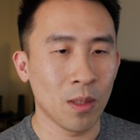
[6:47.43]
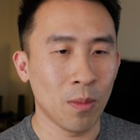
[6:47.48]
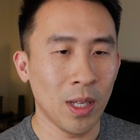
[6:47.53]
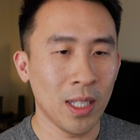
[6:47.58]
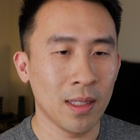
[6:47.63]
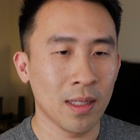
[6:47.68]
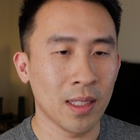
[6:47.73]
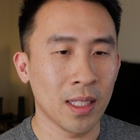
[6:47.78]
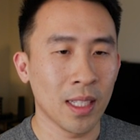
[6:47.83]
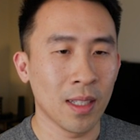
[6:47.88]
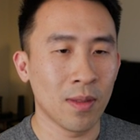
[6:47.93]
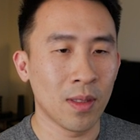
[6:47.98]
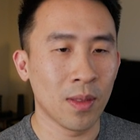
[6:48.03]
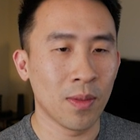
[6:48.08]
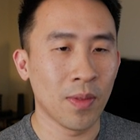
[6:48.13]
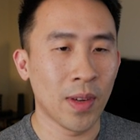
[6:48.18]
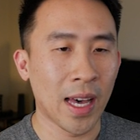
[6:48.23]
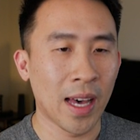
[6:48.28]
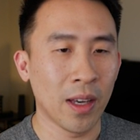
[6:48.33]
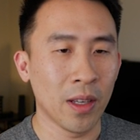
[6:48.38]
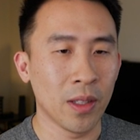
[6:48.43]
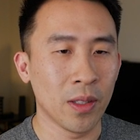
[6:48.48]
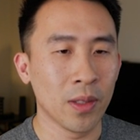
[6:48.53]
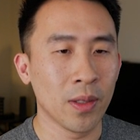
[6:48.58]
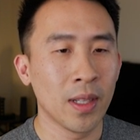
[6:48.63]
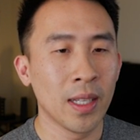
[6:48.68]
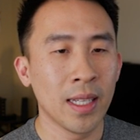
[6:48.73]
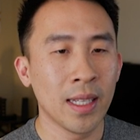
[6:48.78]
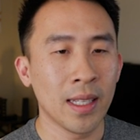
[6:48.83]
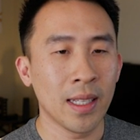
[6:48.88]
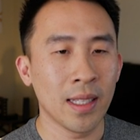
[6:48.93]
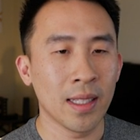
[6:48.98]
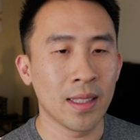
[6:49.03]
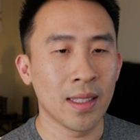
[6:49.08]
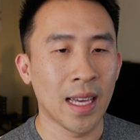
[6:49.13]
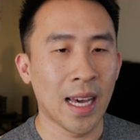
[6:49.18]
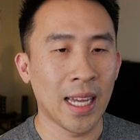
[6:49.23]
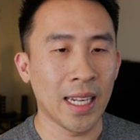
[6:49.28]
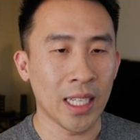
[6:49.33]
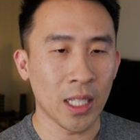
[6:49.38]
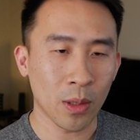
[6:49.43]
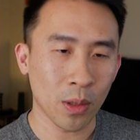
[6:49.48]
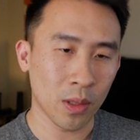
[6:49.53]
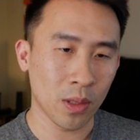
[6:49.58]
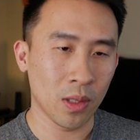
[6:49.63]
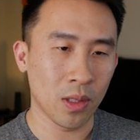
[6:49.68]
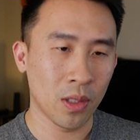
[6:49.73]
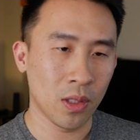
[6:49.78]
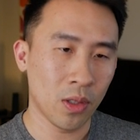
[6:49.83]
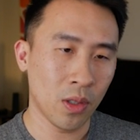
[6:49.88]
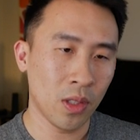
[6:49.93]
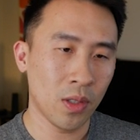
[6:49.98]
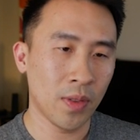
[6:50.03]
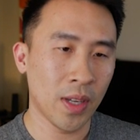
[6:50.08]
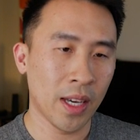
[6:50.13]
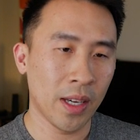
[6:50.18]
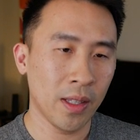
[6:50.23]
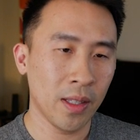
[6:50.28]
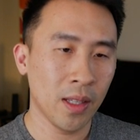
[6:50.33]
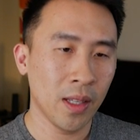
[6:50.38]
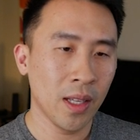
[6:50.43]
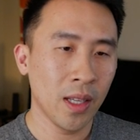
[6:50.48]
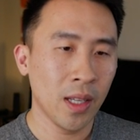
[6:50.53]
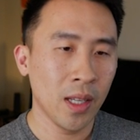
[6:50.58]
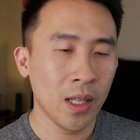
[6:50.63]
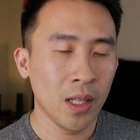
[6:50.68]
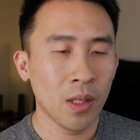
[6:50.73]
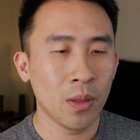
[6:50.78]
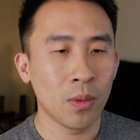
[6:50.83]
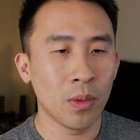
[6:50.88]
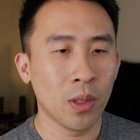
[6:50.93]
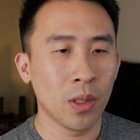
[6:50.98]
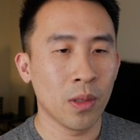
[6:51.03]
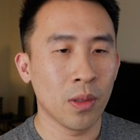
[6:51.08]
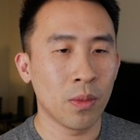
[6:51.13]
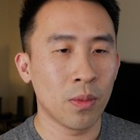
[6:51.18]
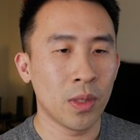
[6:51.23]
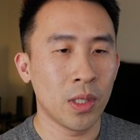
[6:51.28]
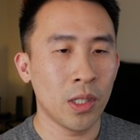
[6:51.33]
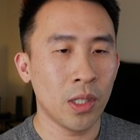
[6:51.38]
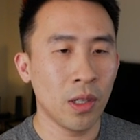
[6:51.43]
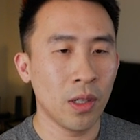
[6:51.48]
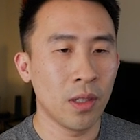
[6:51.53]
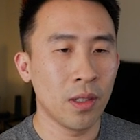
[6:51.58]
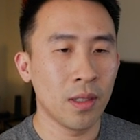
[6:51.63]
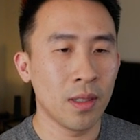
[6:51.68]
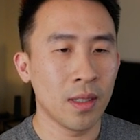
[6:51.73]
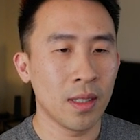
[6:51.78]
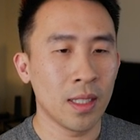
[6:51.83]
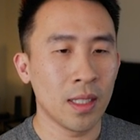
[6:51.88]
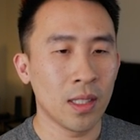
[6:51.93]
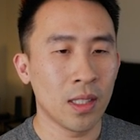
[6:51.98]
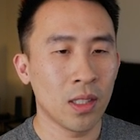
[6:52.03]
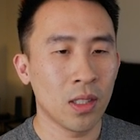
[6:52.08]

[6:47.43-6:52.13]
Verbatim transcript: So basically, if the value is not equal to the search value, we'll return the